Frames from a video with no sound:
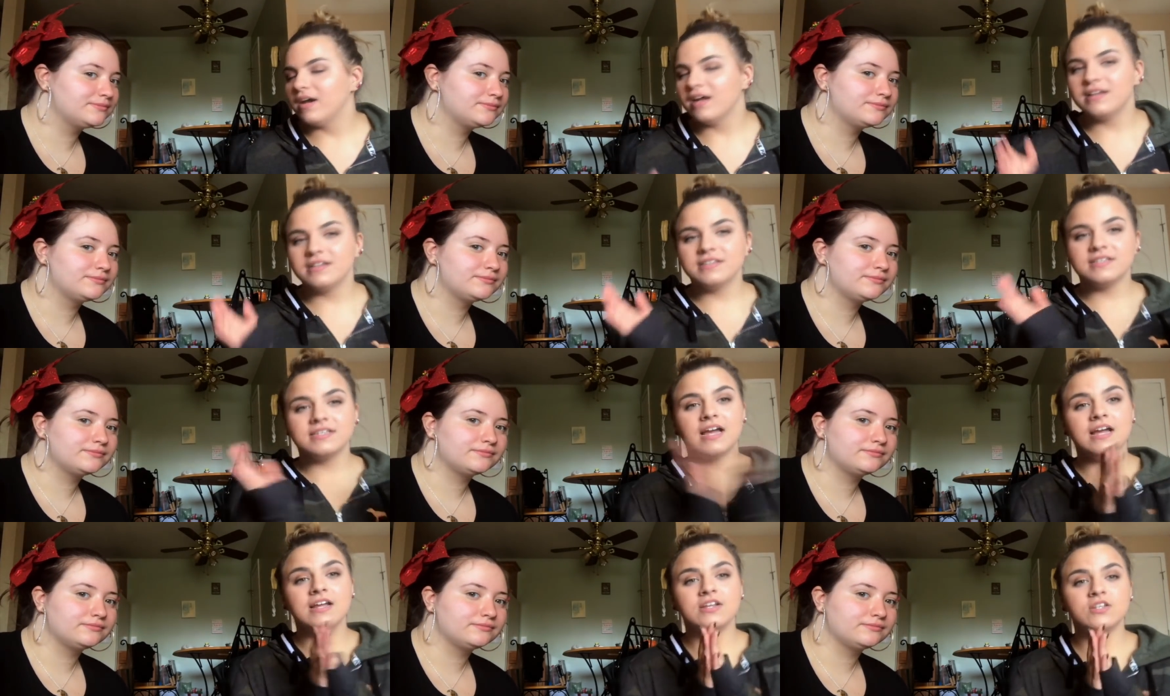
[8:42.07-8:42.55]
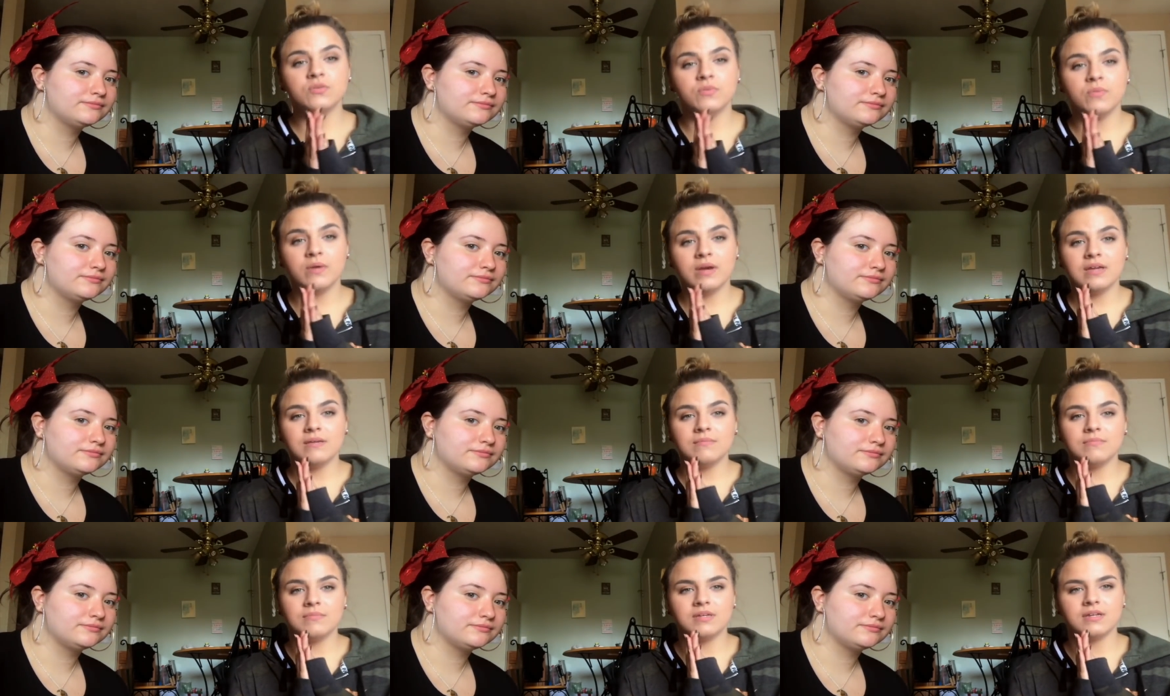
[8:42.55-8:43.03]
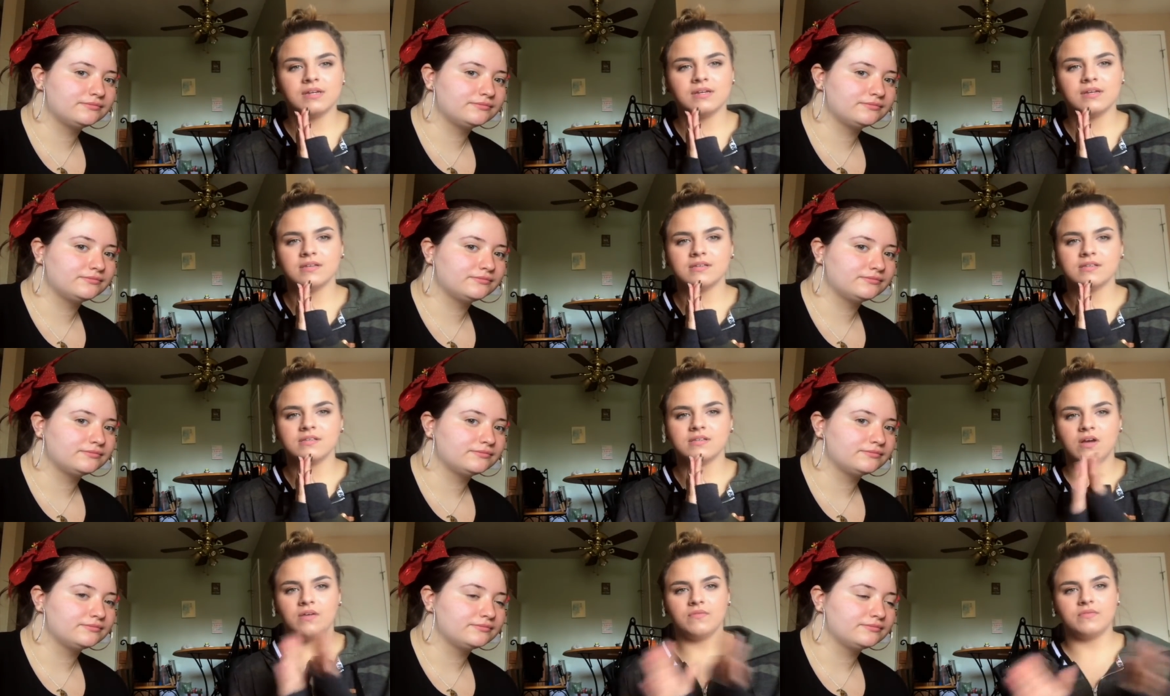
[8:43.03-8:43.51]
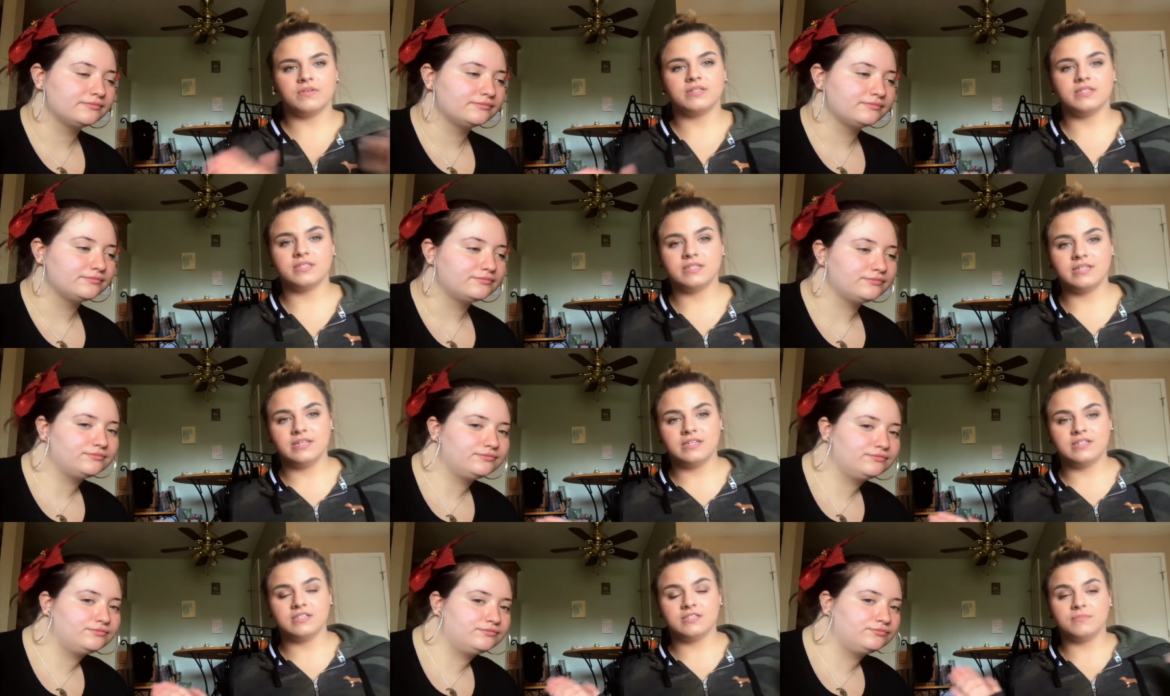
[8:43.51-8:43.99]
Speaker 1: I decided to wait because
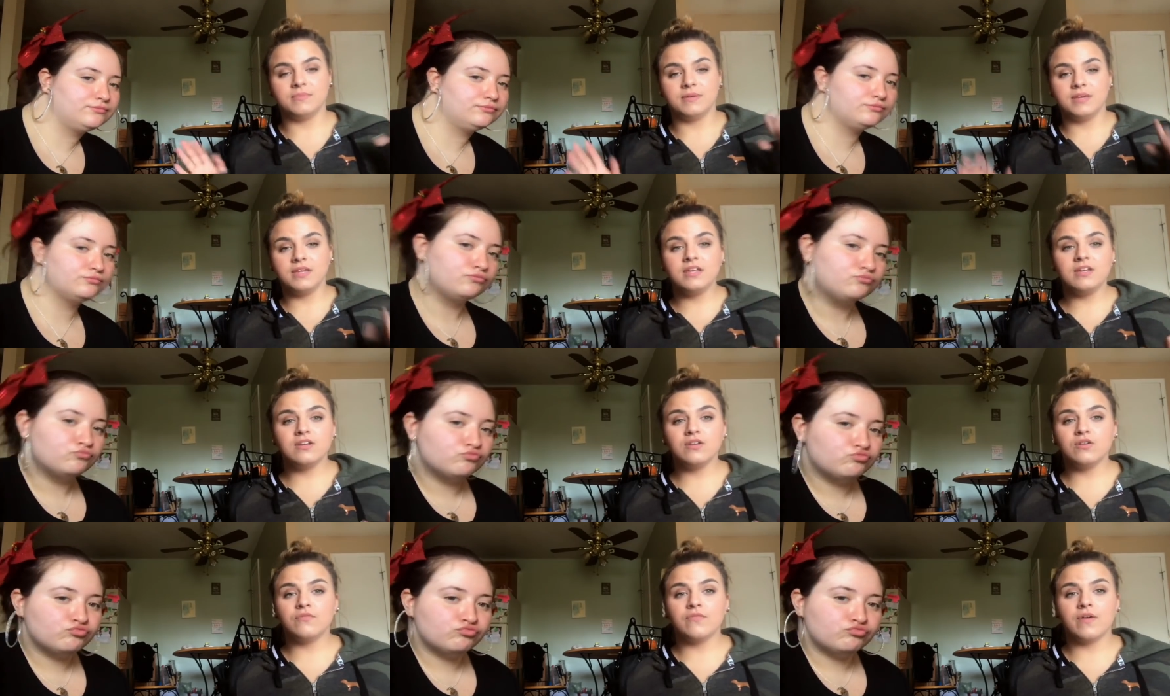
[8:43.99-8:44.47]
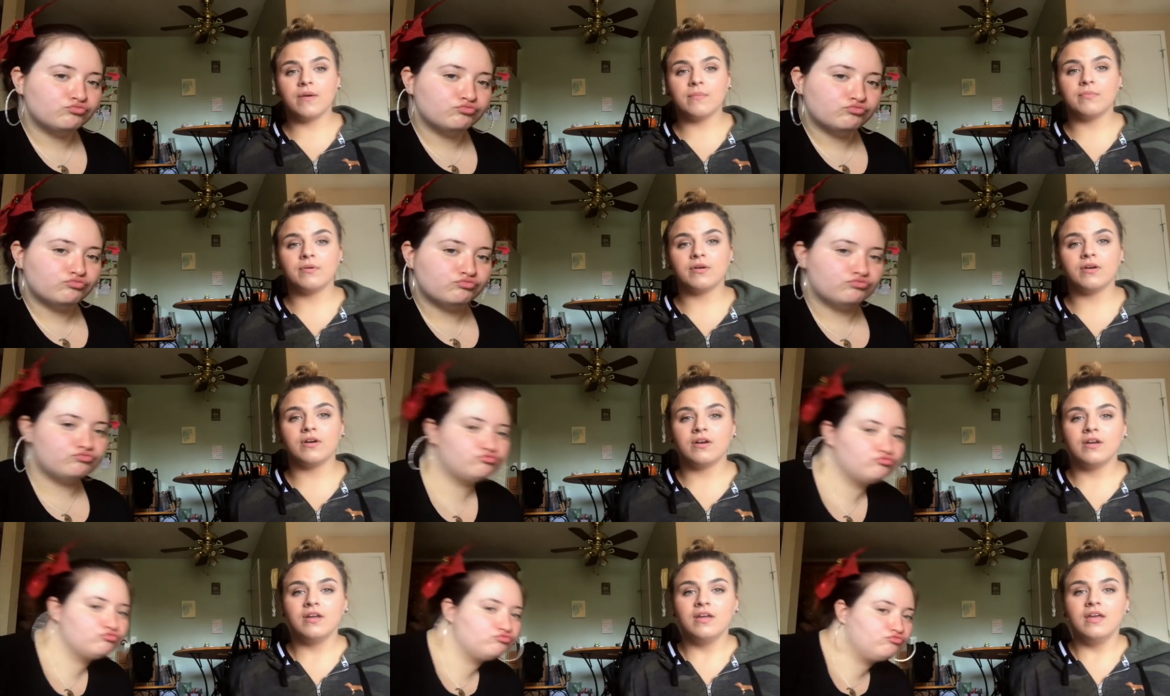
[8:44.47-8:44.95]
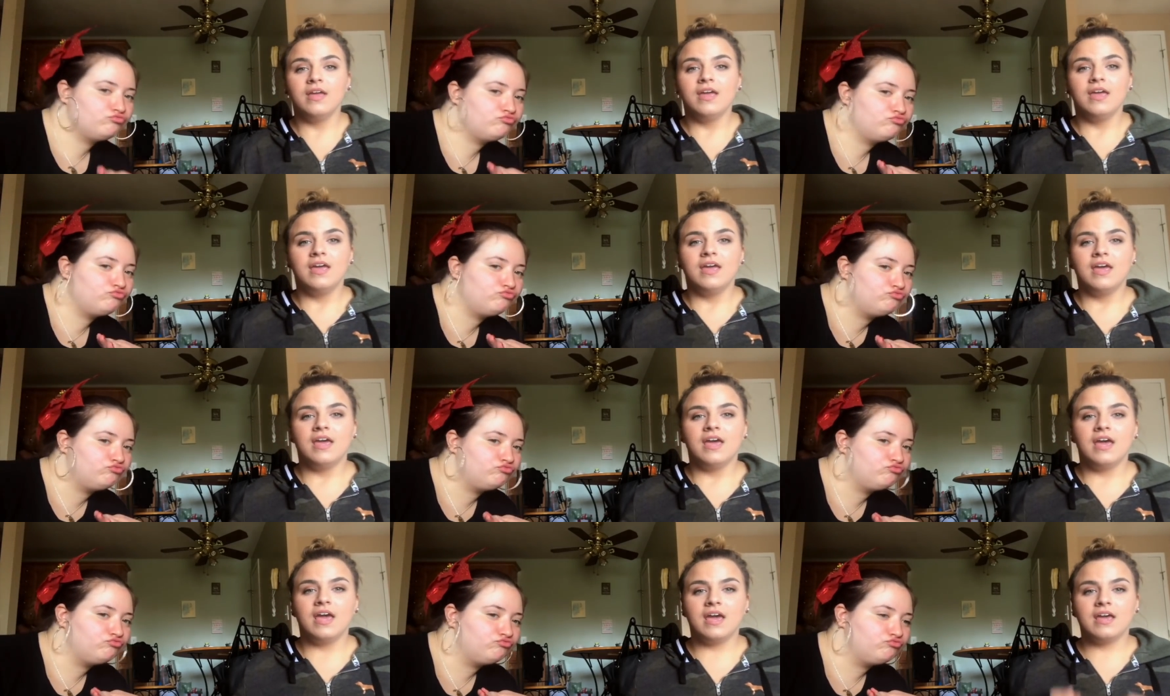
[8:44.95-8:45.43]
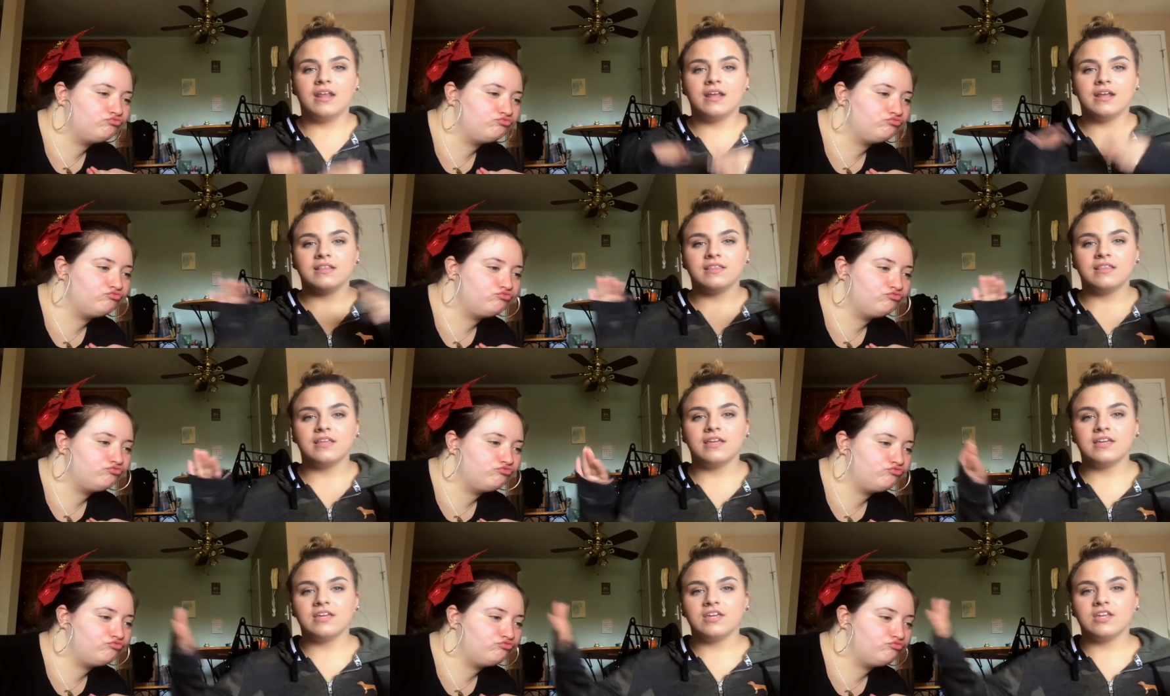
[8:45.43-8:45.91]
obviously it's the beginning of November, and I'd
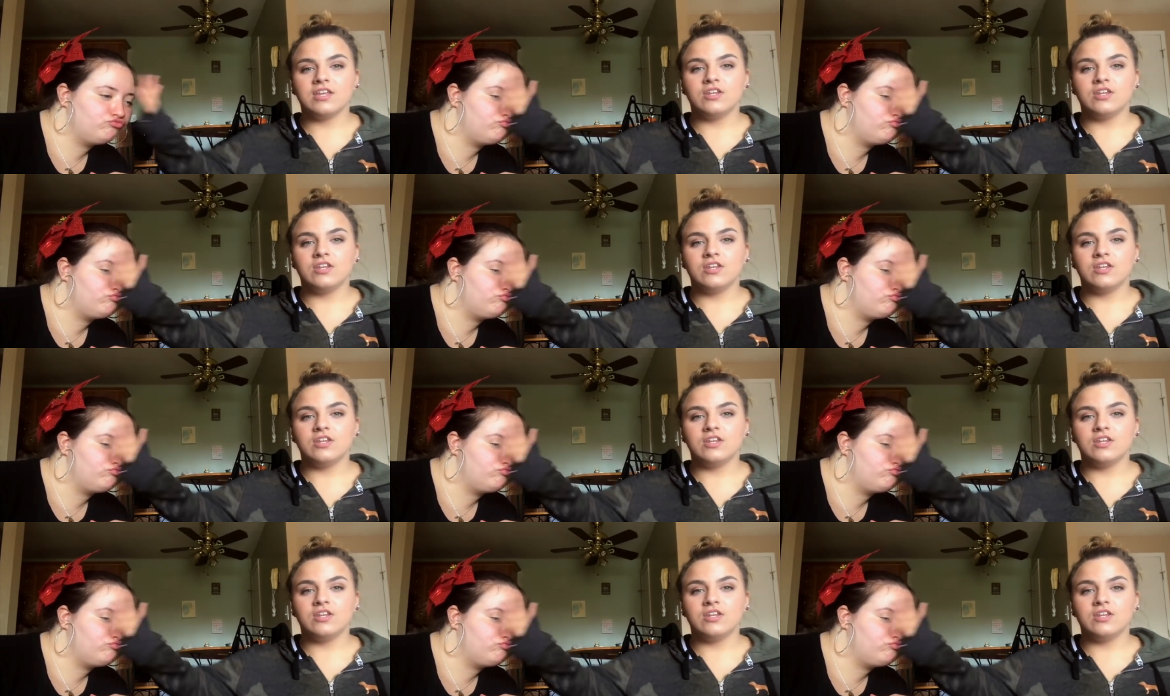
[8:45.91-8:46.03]
like,